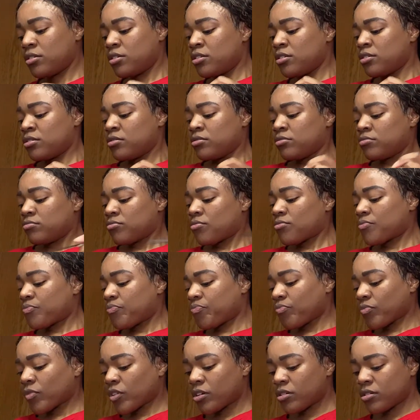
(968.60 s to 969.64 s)
this
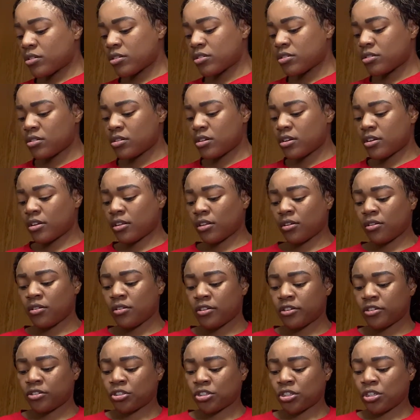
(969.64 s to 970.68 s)
other girl, she going to
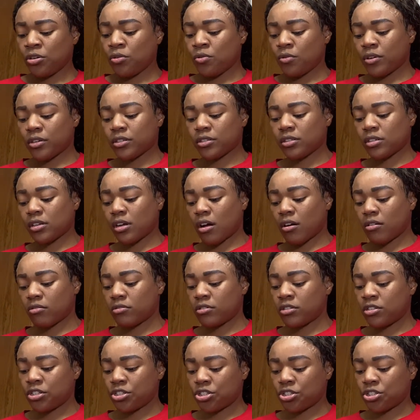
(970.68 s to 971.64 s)
audition.